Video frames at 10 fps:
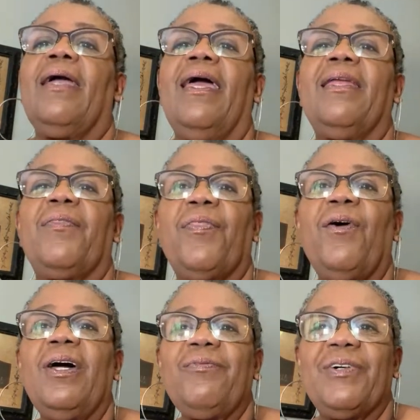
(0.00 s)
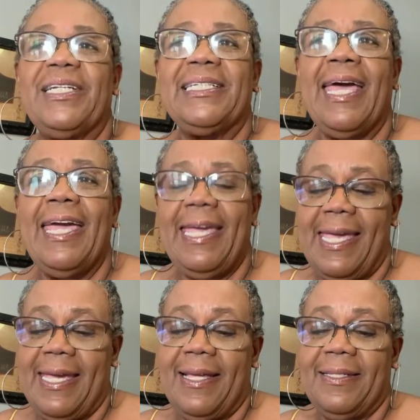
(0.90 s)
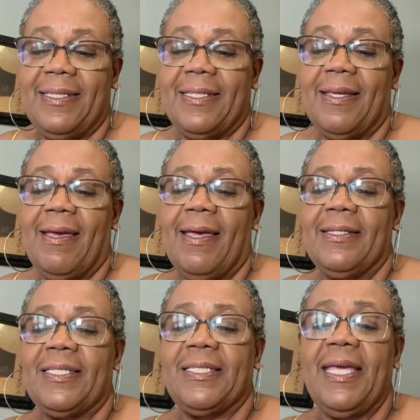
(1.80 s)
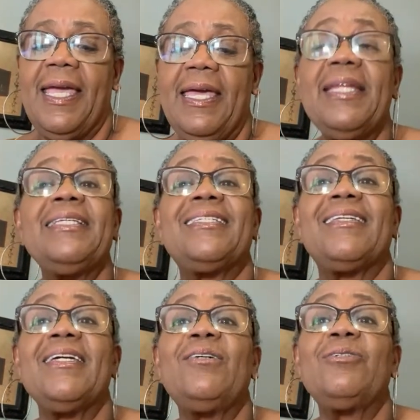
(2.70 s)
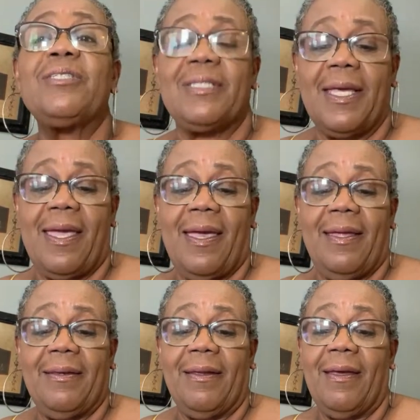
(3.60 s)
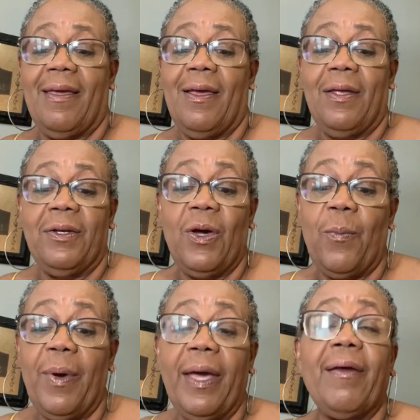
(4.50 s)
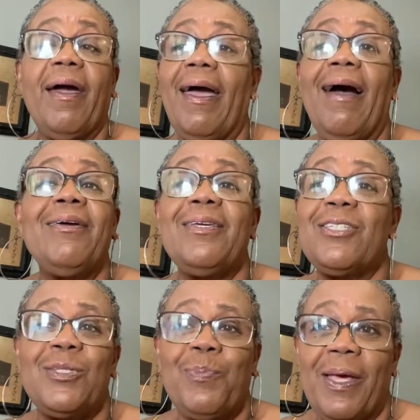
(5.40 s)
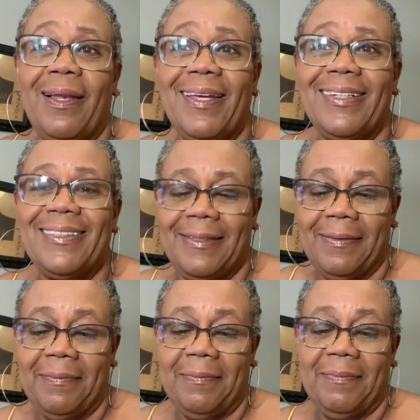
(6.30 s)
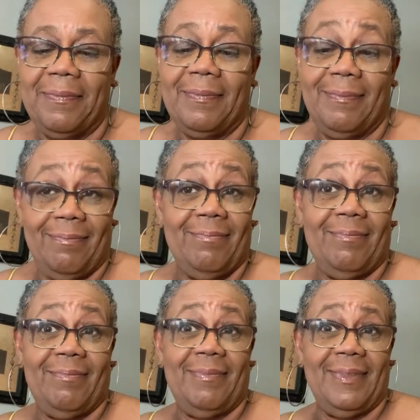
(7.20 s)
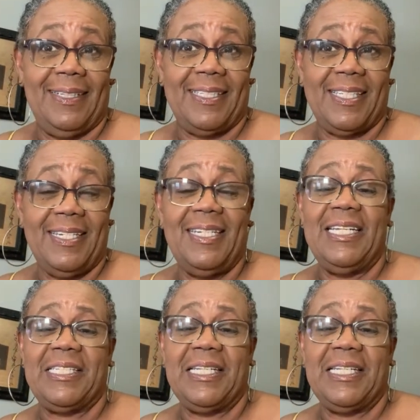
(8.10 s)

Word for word: And the thought for today is sin is still sin, no matter how you spell it. Listen to this